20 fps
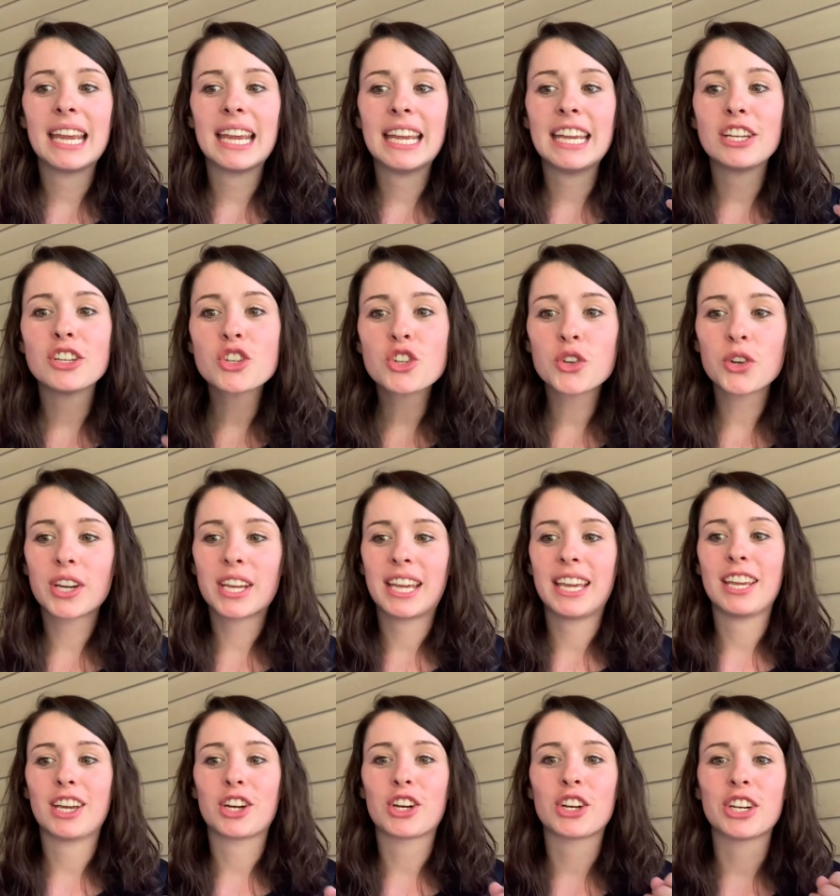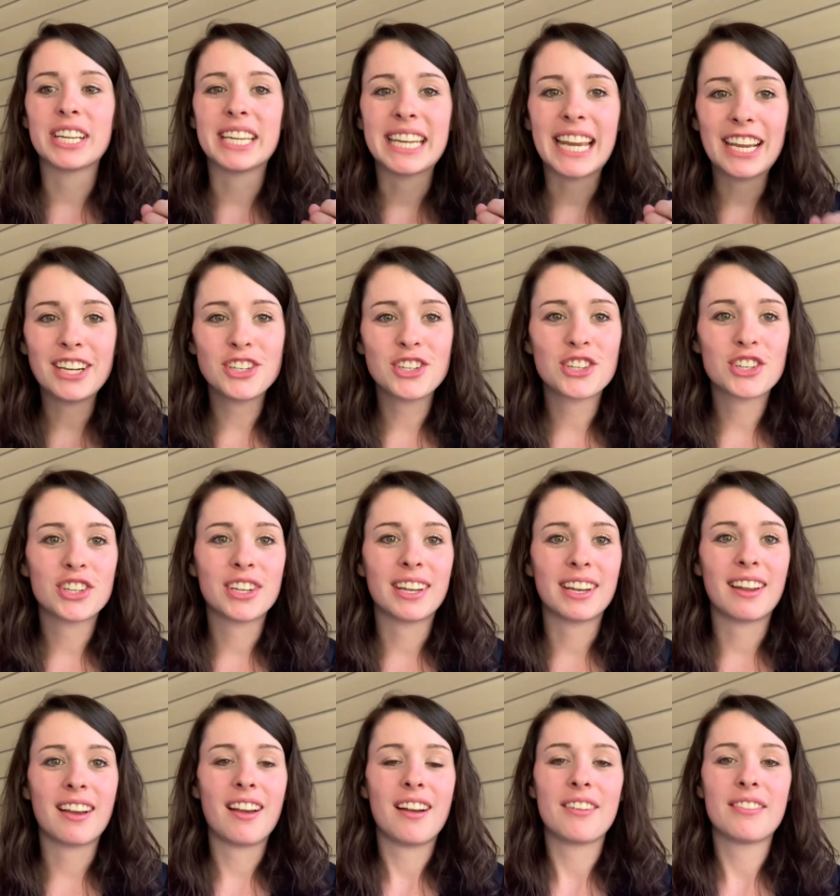intricate
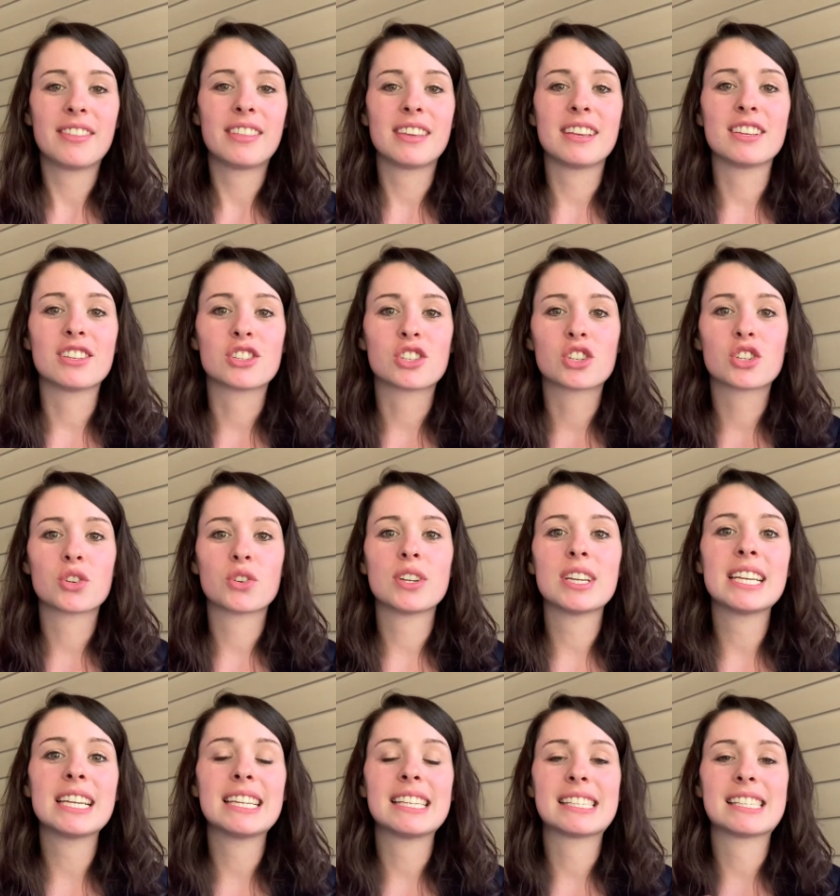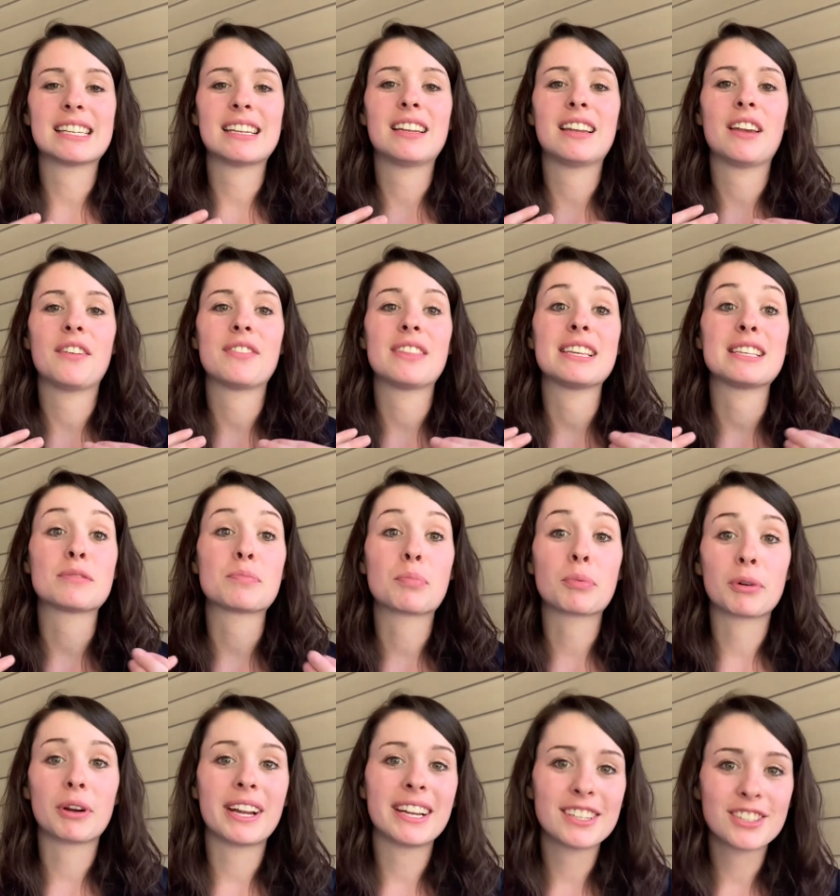creation of these trees and of these
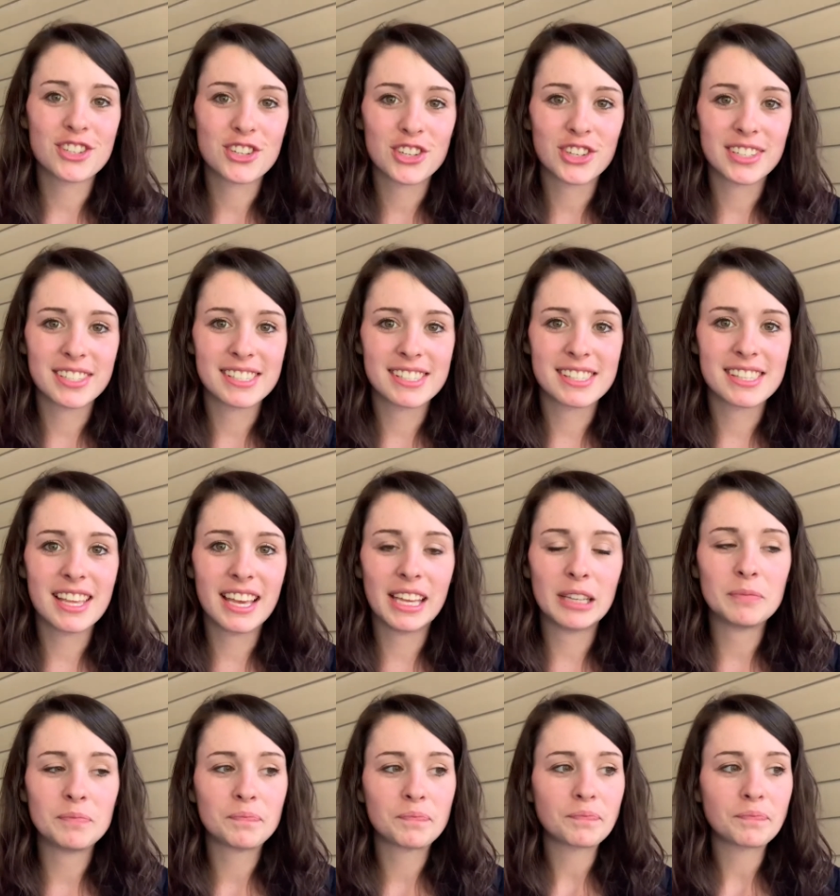branches that,